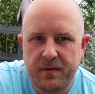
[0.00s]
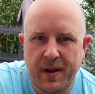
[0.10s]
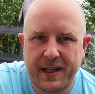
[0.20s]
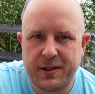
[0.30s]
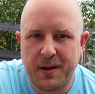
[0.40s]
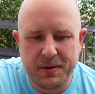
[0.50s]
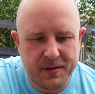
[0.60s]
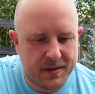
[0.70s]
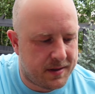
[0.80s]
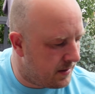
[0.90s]
Right, so I'm
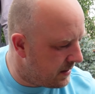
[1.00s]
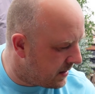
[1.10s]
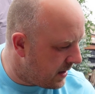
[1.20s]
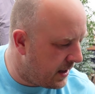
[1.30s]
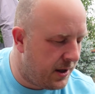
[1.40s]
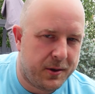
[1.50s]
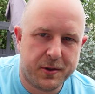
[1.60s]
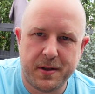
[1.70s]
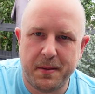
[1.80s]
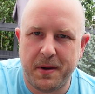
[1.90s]
just going to
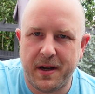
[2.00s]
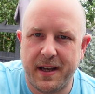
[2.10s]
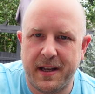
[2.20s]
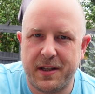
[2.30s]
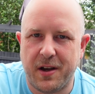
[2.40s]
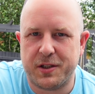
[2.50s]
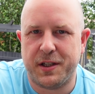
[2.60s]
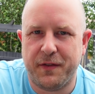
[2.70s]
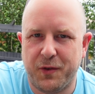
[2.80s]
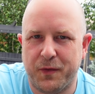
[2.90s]
use my
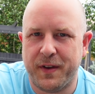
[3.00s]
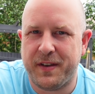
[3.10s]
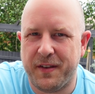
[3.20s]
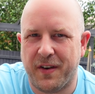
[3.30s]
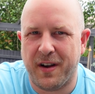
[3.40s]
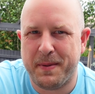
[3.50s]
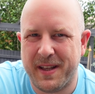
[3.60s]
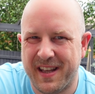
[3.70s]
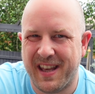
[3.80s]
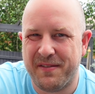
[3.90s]
Darche 450 fire
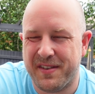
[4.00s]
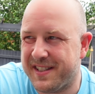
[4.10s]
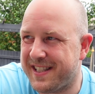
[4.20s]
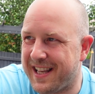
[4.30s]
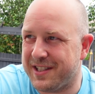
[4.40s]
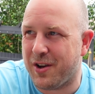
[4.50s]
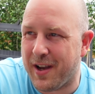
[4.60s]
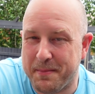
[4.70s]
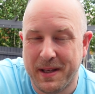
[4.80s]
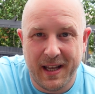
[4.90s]
pit again for the second
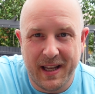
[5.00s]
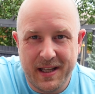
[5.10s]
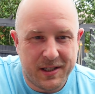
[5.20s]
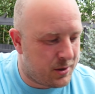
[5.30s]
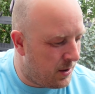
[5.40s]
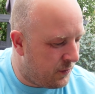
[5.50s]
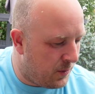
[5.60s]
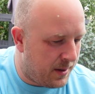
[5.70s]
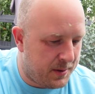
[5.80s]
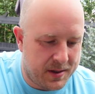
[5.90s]
time. So I
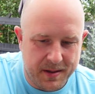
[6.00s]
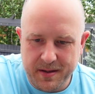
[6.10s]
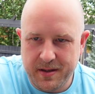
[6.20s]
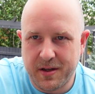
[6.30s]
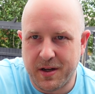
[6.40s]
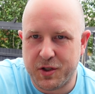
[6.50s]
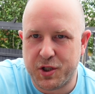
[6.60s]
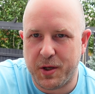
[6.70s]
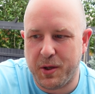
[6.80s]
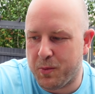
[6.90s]
thought I would kind of
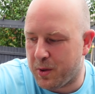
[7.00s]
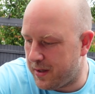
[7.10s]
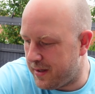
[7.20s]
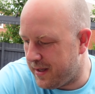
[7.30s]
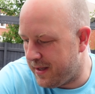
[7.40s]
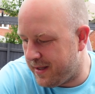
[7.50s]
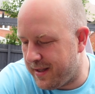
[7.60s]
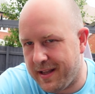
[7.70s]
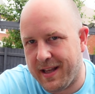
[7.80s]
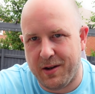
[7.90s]
show you what
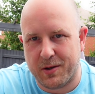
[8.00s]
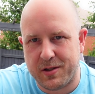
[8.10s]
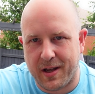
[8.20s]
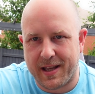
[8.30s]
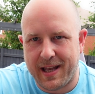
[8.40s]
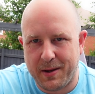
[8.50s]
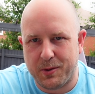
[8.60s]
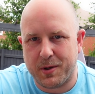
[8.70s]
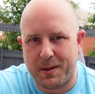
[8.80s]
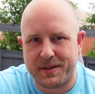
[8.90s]
it looks like, how it
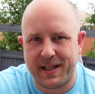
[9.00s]
all comes